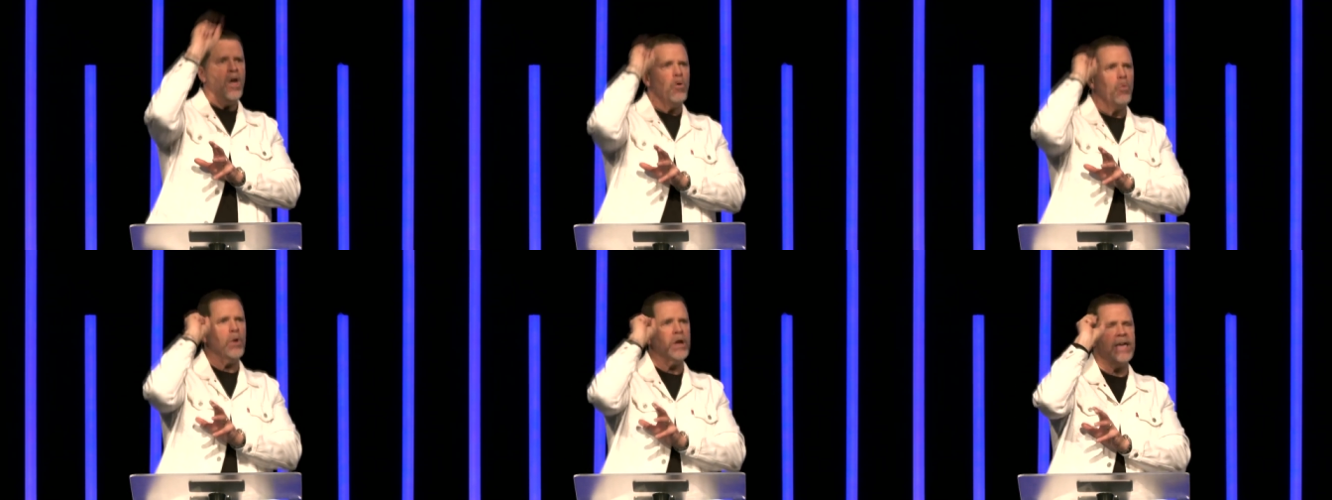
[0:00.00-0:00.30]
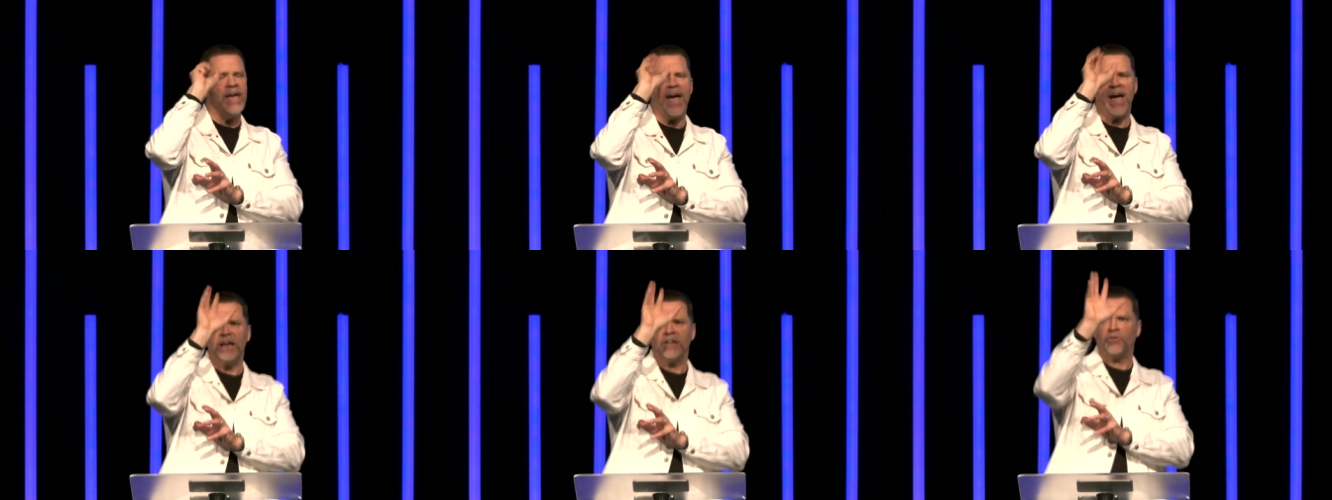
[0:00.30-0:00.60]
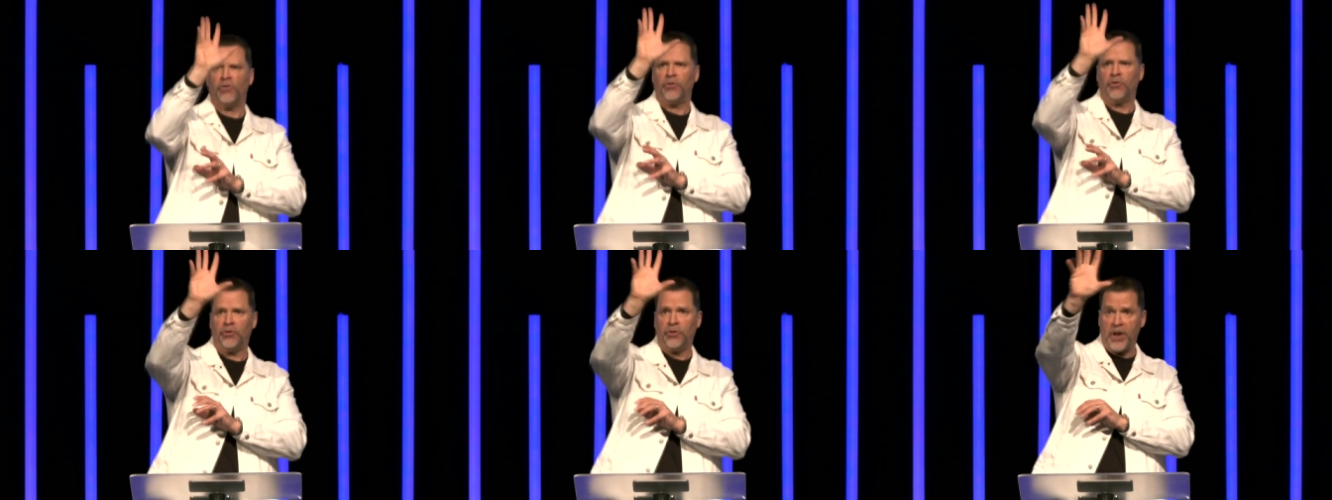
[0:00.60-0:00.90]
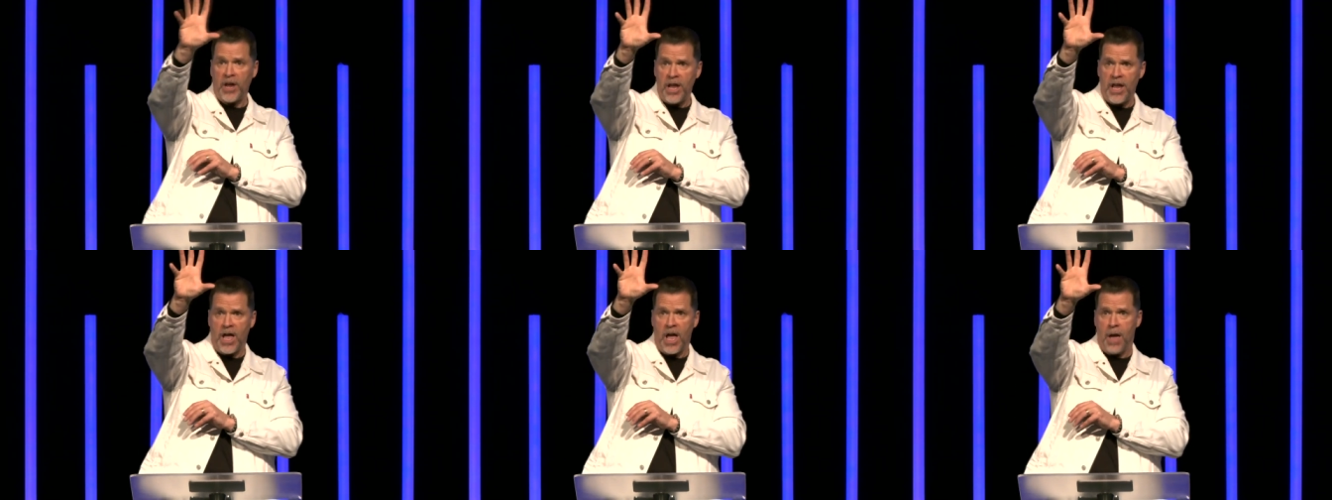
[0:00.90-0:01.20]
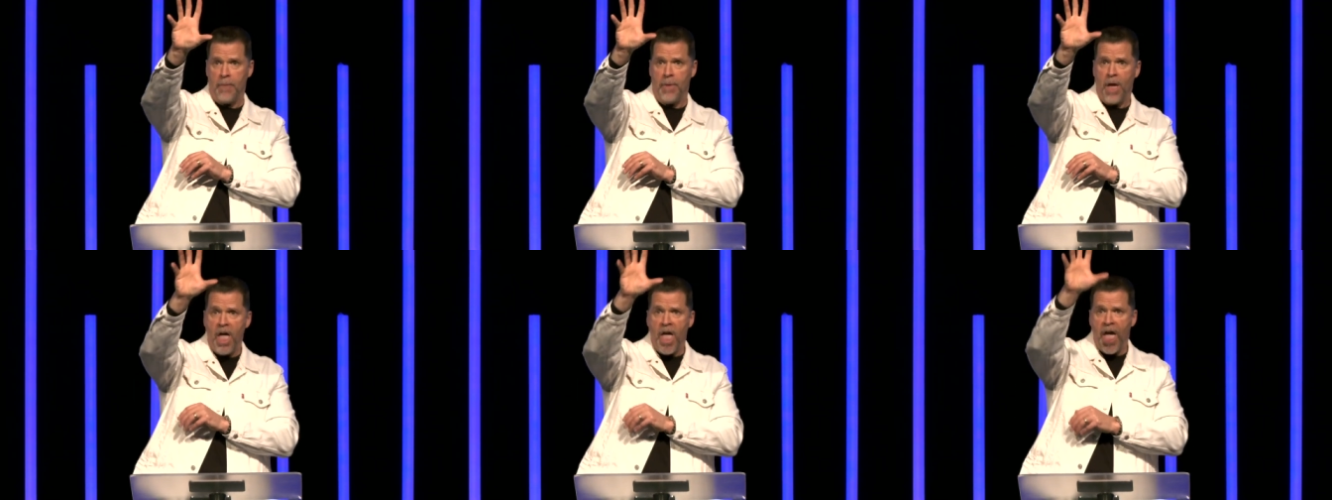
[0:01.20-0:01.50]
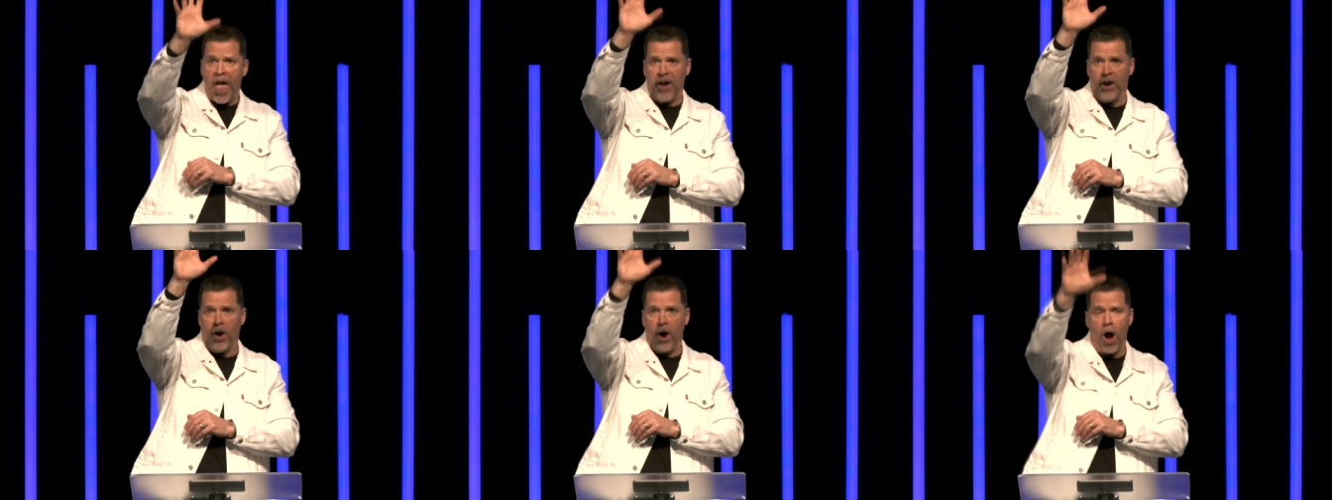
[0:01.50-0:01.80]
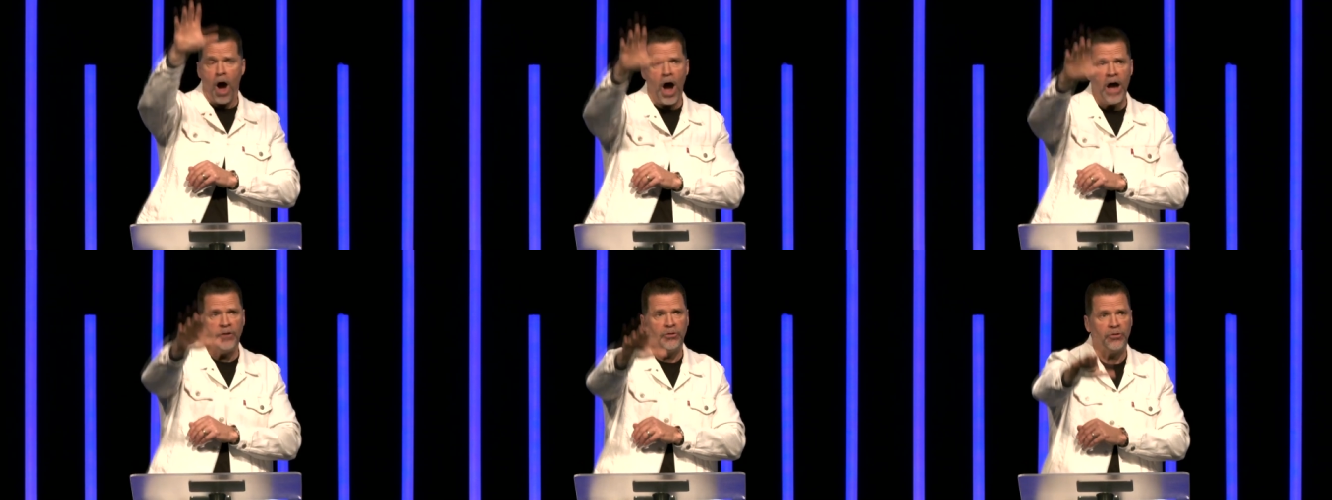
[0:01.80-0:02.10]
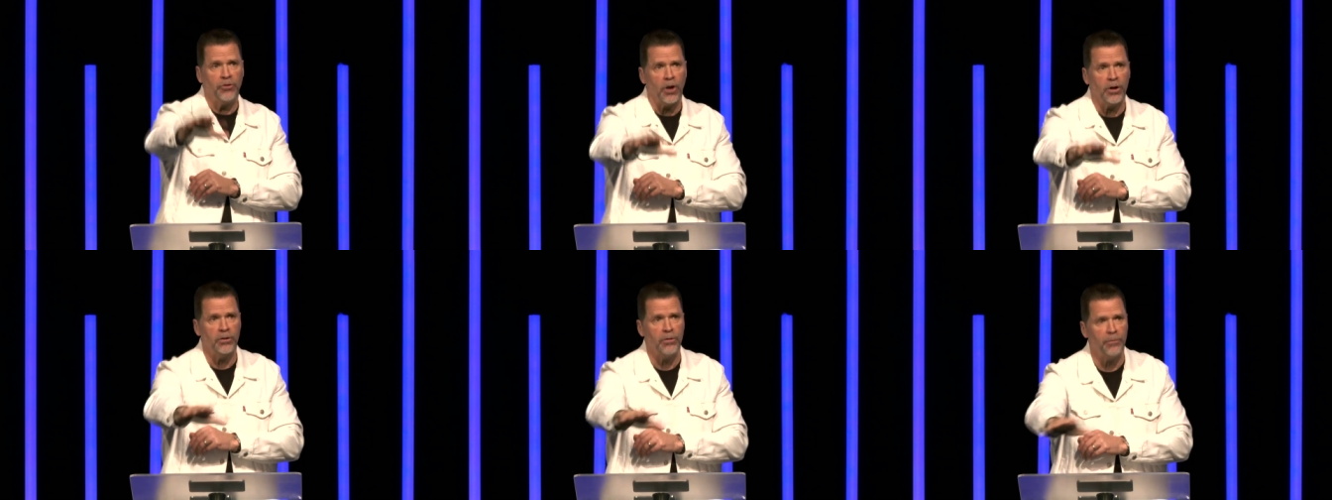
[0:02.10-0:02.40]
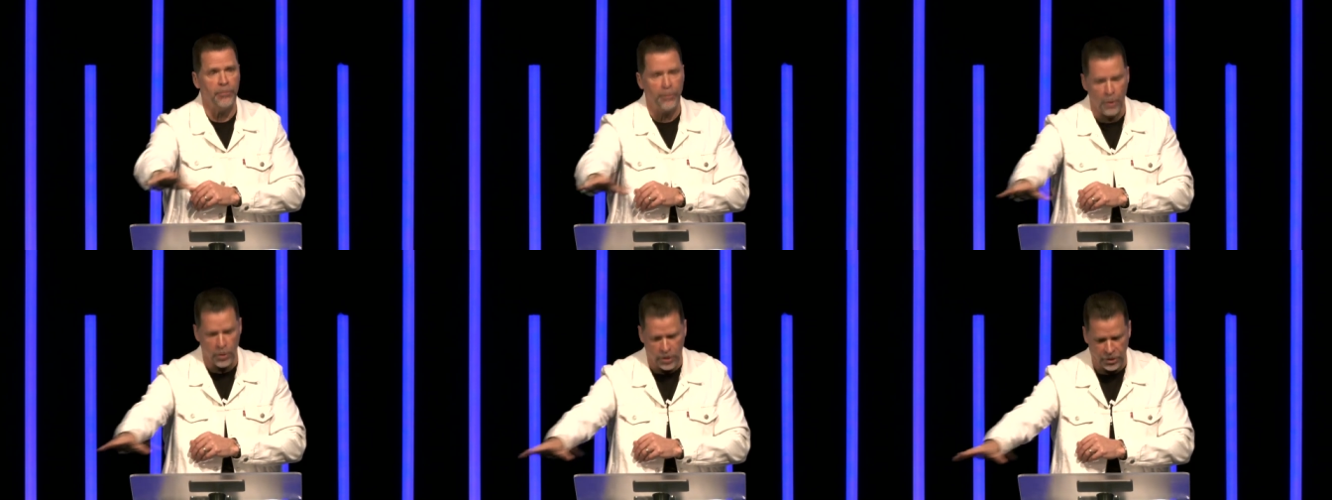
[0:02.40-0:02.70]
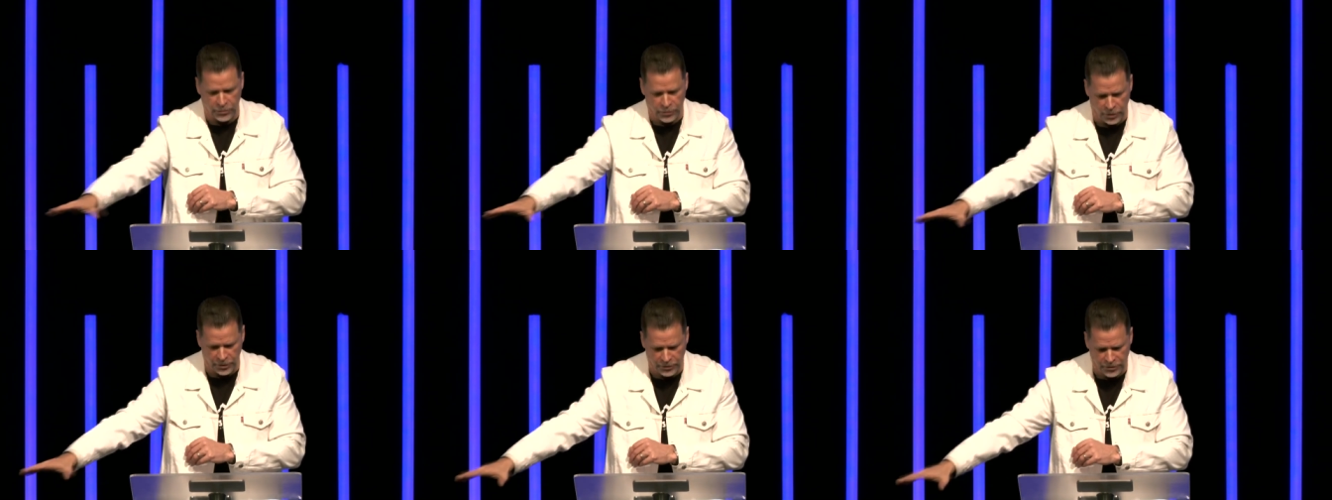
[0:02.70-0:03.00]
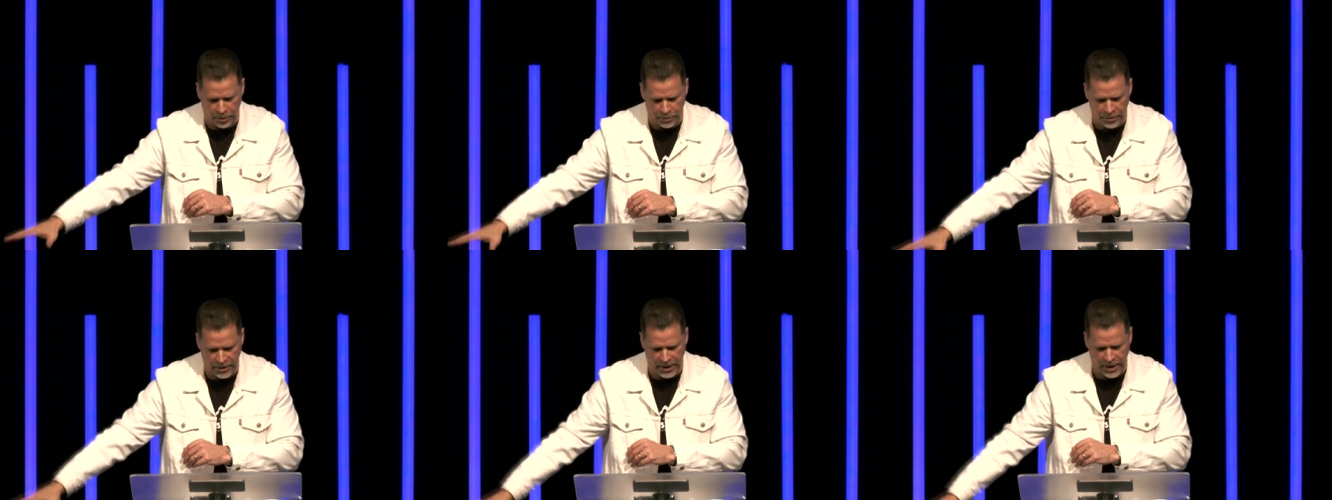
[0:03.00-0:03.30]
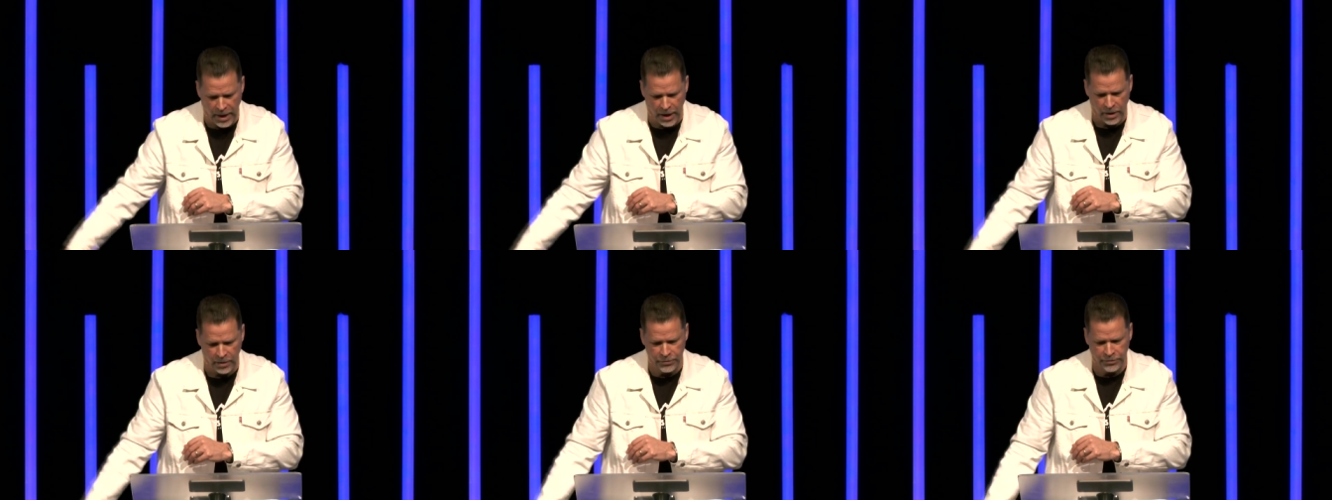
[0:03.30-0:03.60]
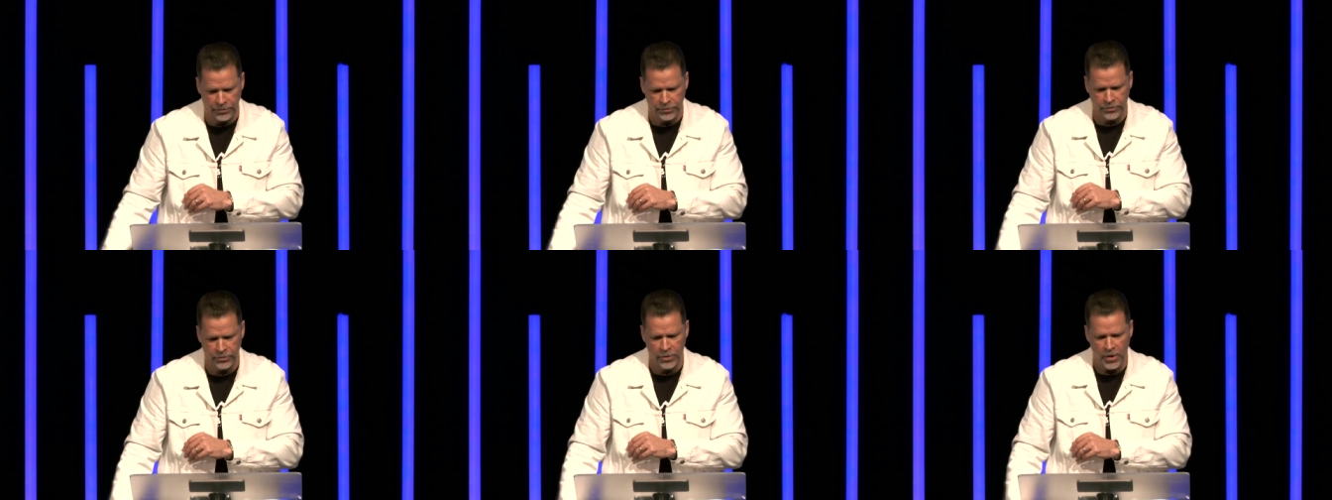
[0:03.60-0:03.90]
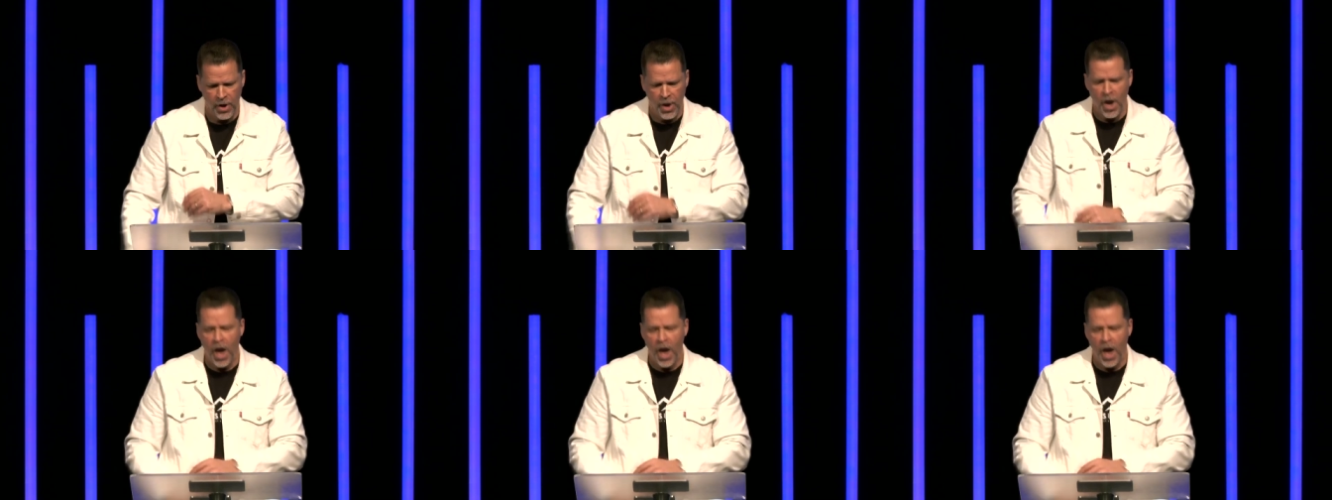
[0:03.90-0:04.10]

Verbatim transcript: we can't see Him, and our eyes start to focus on something else.